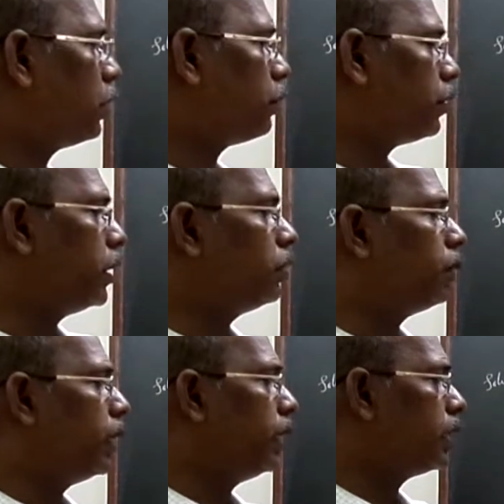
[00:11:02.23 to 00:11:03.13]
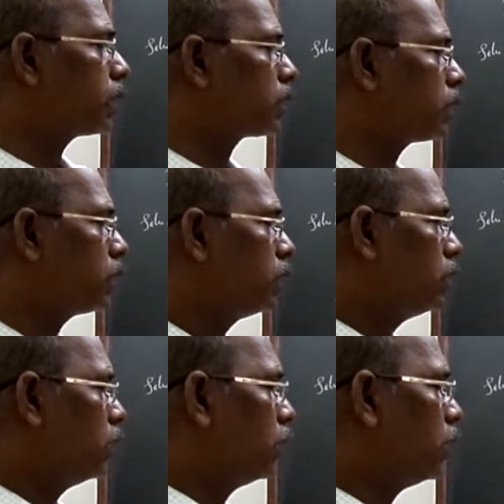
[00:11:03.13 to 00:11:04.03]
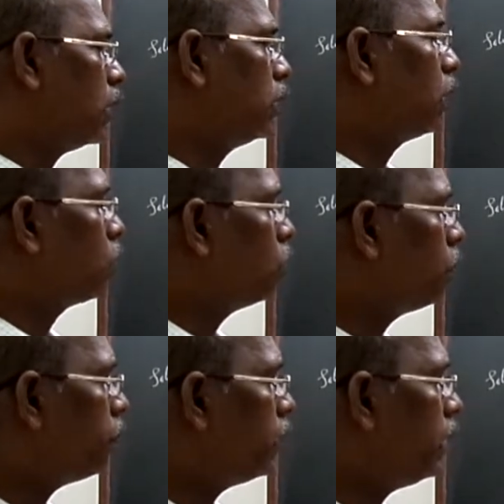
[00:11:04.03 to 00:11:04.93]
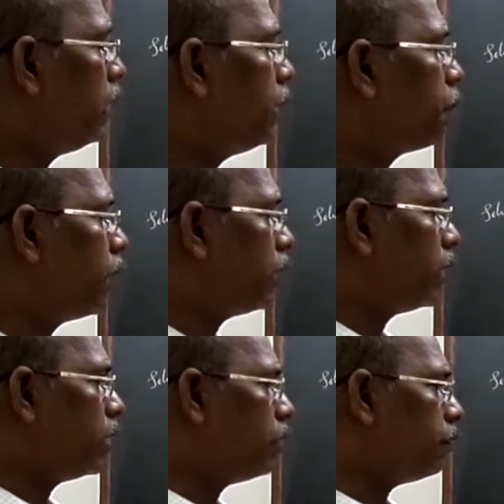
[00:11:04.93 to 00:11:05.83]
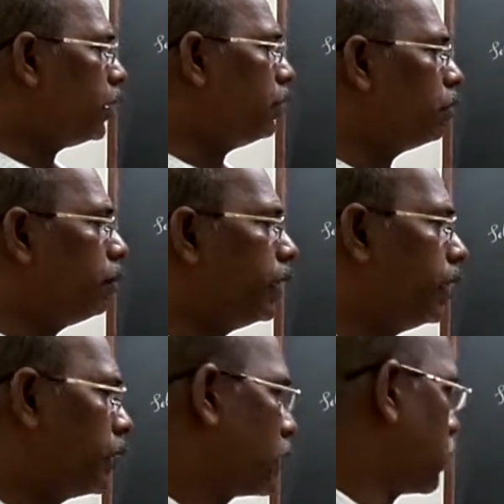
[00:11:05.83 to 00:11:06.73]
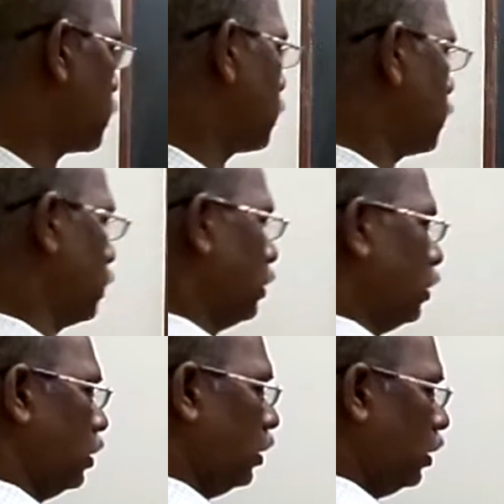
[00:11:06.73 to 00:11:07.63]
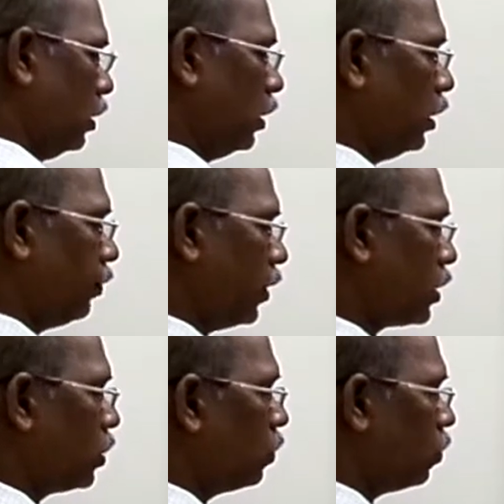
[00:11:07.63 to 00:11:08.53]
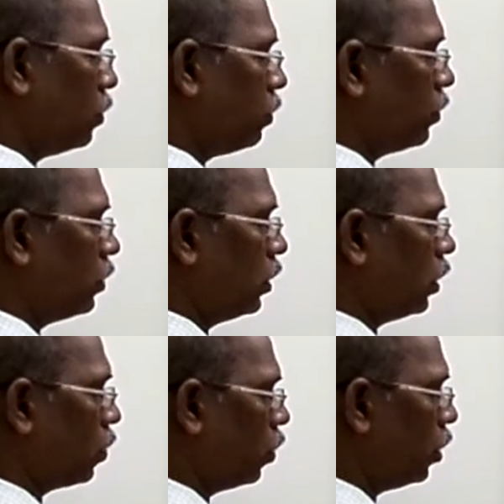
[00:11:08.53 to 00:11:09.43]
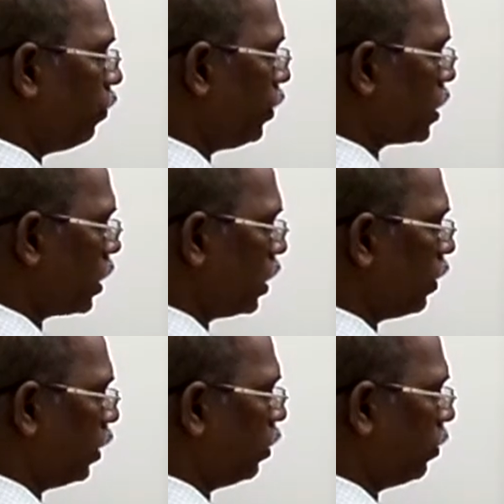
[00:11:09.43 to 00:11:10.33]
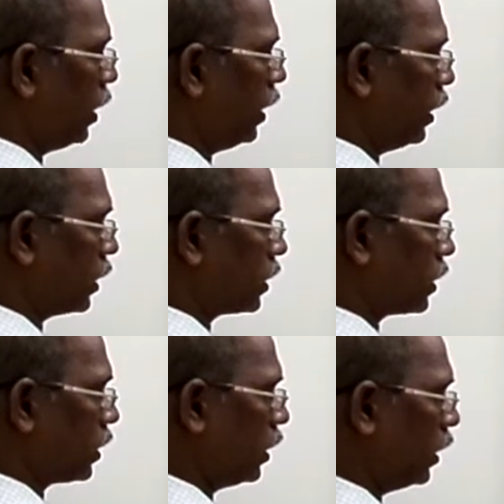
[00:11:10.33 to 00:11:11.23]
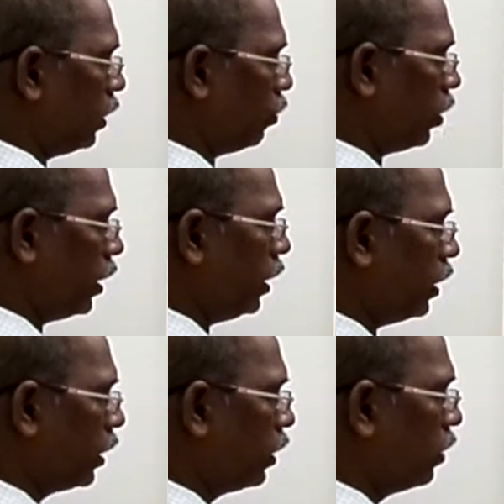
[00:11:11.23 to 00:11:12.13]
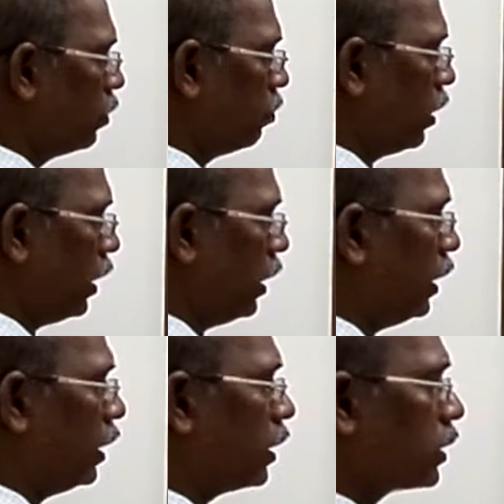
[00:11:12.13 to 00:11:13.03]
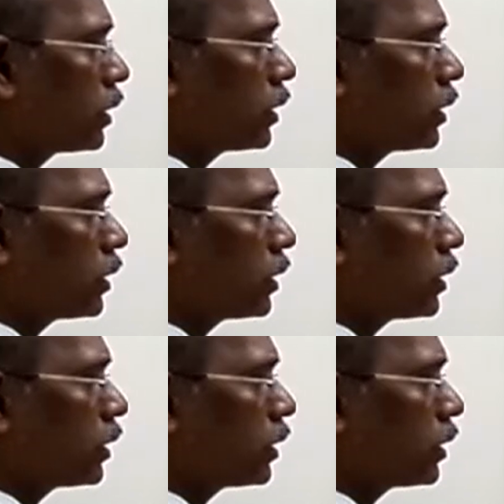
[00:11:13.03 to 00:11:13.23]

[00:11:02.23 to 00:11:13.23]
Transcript: of dy by dx and the other group independent of dy by dx. The first group, the coefficient of dy by dx, dy by dx.